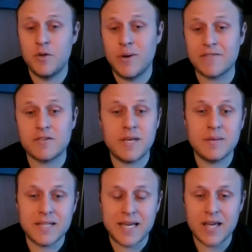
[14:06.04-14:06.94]
You have to be
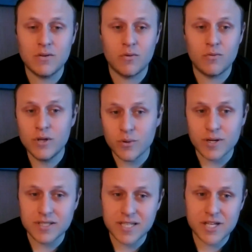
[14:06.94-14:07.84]
able to handle
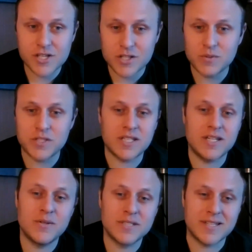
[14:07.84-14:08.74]
reorganizations, which I
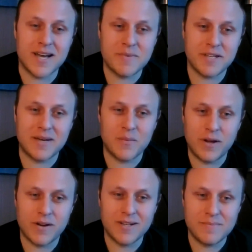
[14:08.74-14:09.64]
know is a topic that
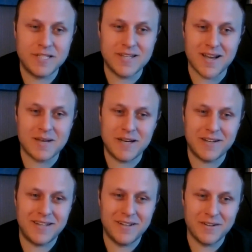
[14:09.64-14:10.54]
we are going to be talking
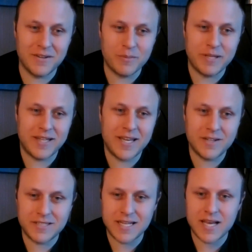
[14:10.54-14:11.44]
about here a little bit
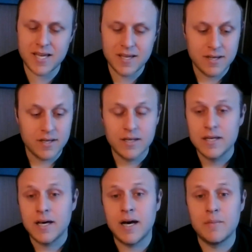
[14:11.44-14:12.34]
later today.
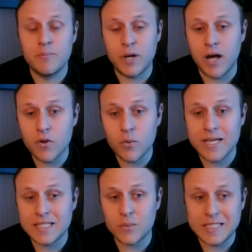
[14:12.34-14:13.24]
But other
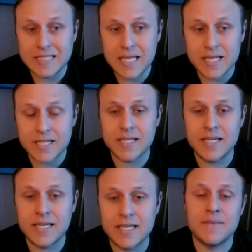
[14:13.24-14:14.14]
ways that we see
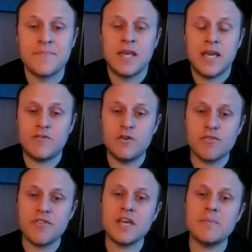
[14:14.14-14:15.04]
this is if
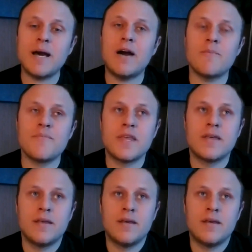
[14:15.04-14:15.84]
you think about